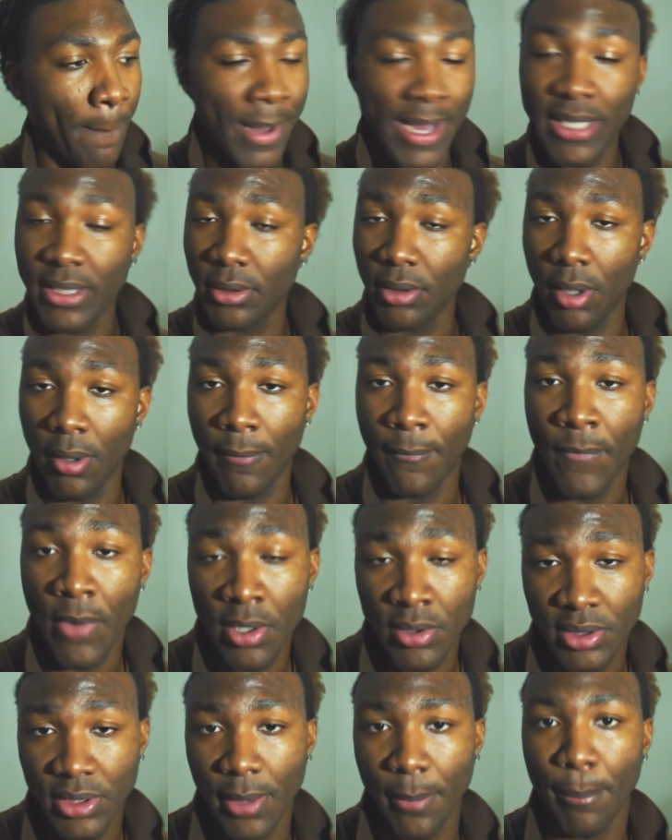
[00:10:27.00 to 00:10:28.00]
based on
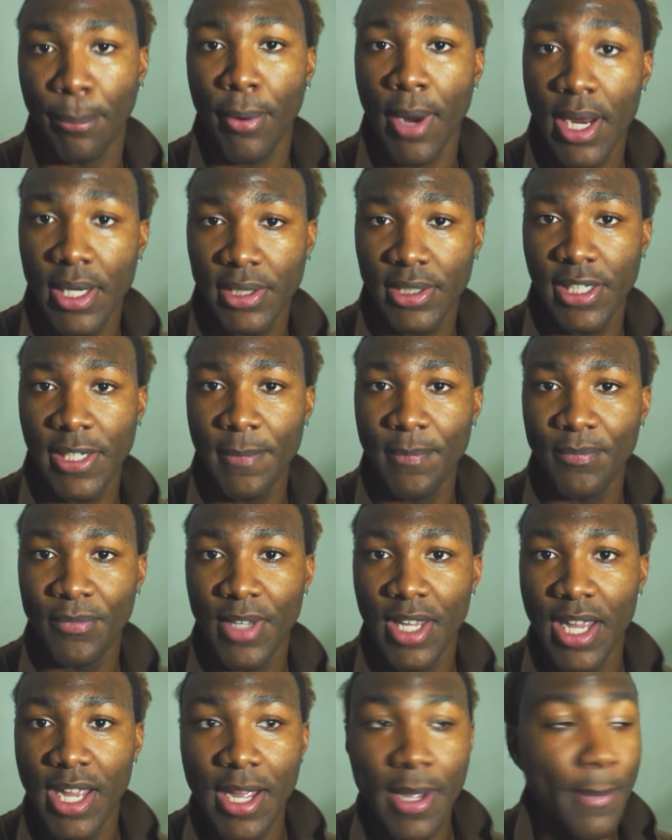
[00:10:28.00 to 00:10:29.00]
first
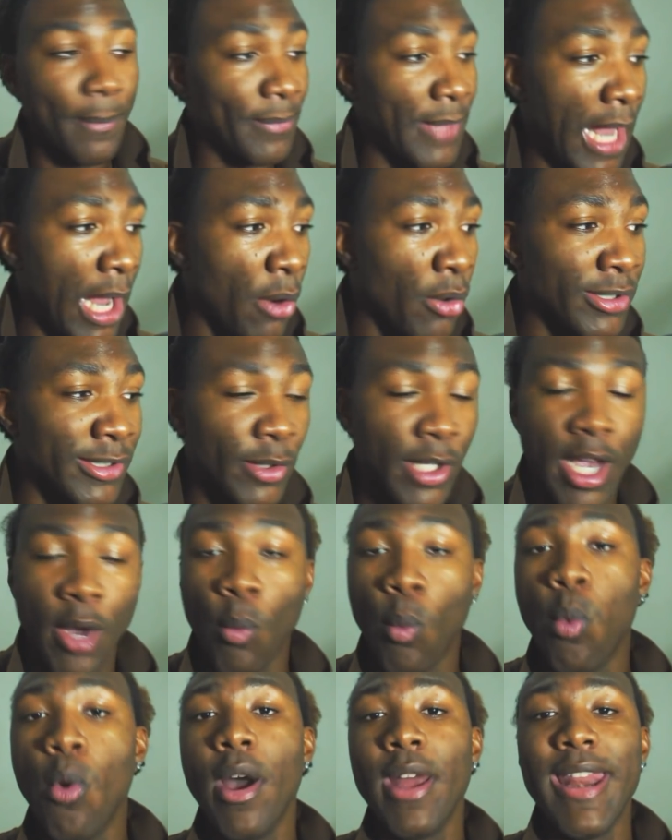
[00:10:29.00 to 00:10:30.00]
impression, that was
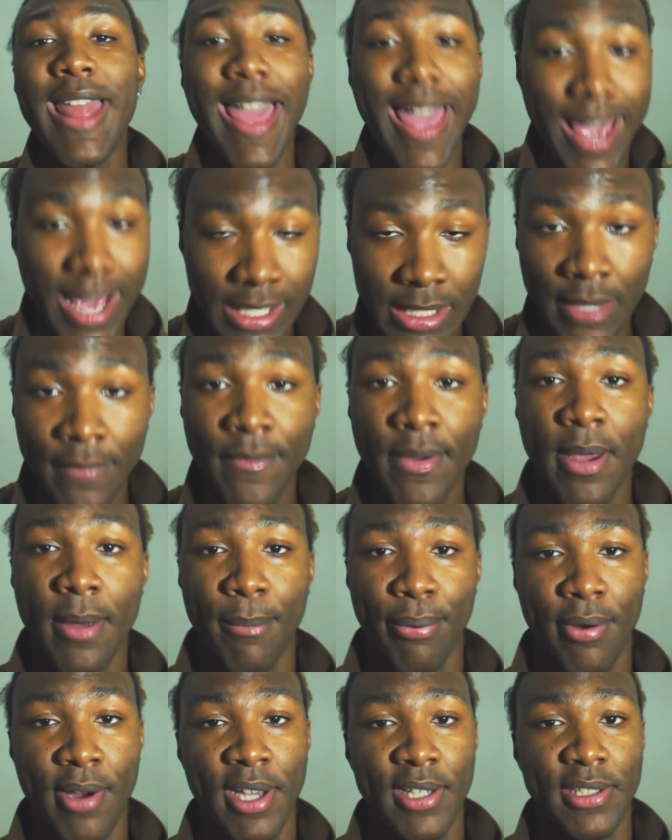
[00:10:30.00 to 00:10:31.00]
one hell of an
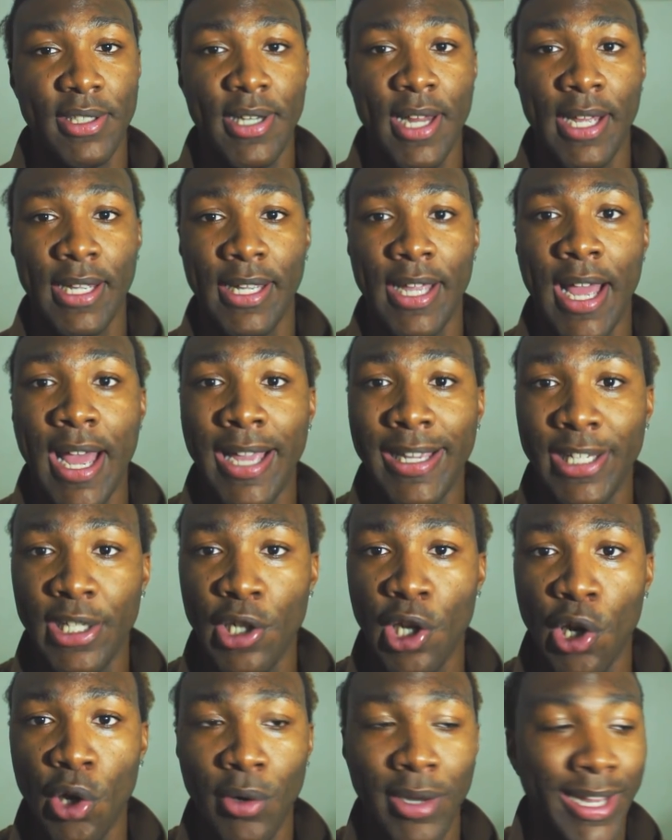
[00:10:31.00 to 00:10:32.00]
impression I got,
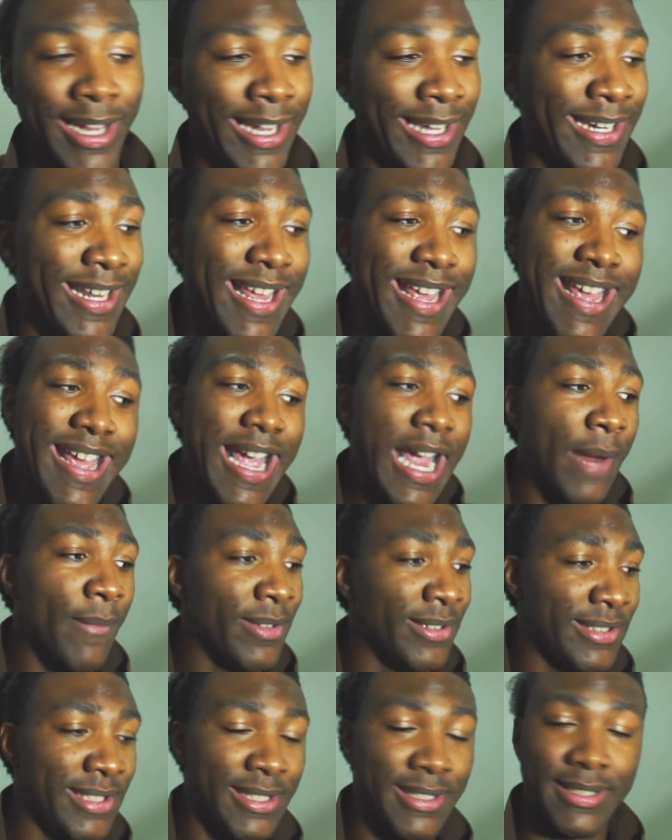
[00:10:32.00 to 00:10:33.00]
you know. And
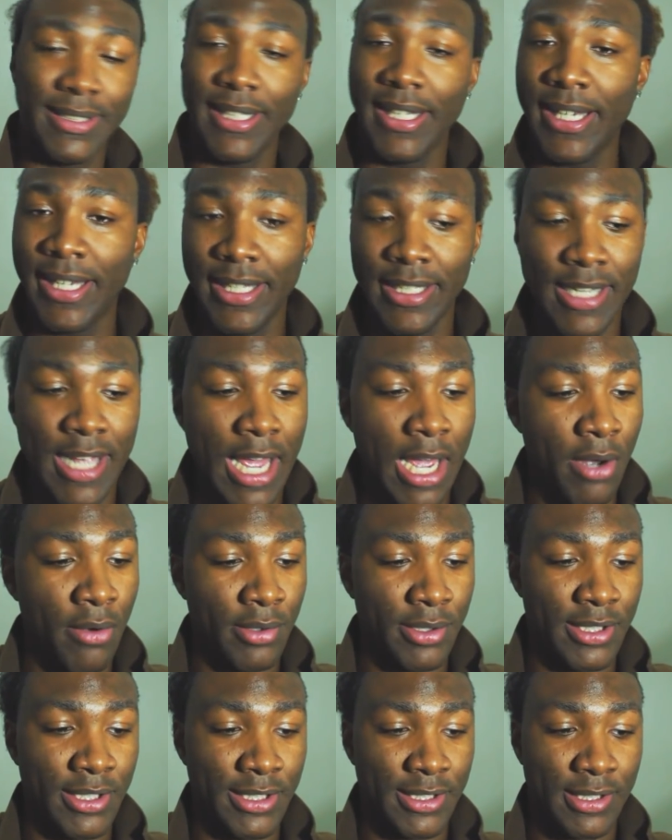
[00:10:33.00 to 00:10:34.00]
ever since then,
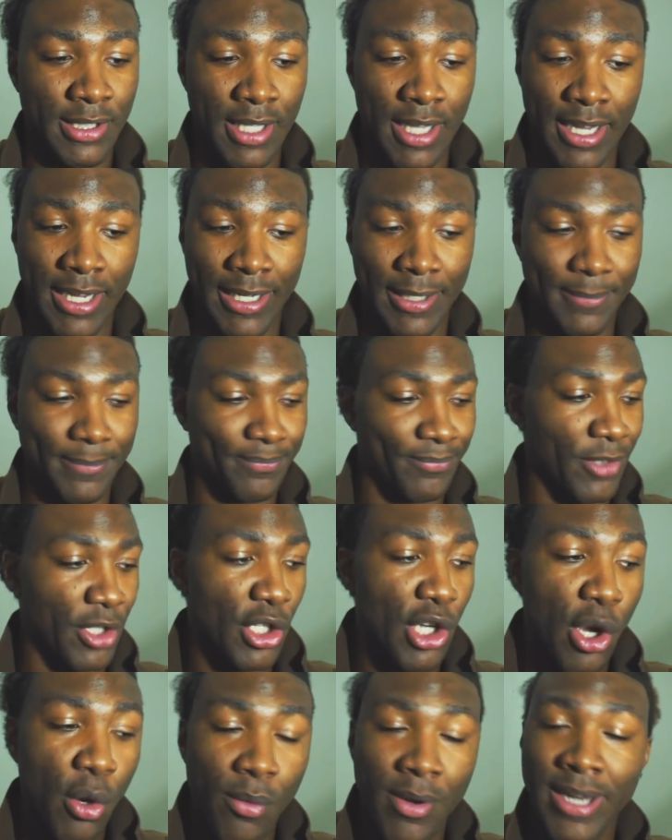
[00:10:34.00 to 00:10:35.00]
I was just like,
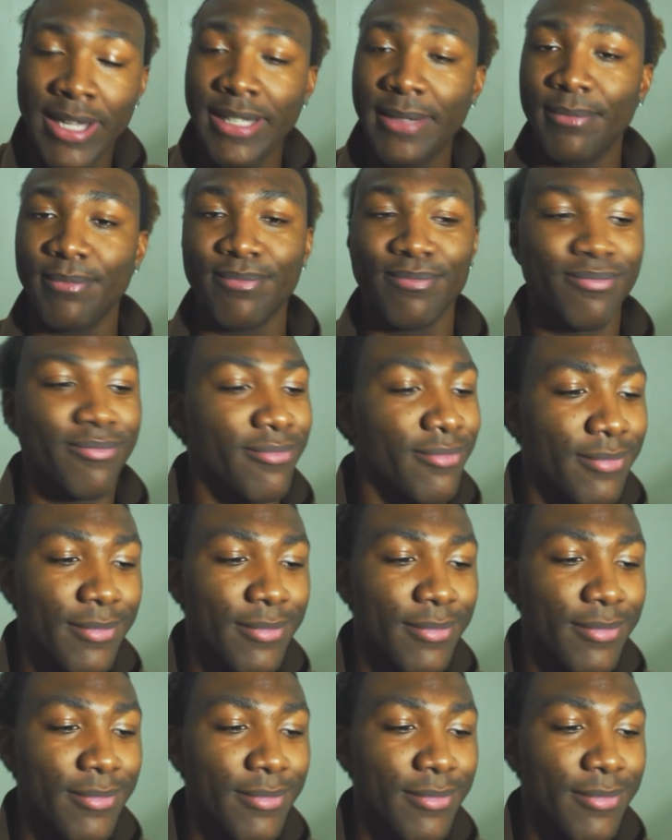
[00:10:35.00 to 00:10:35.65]
you know what?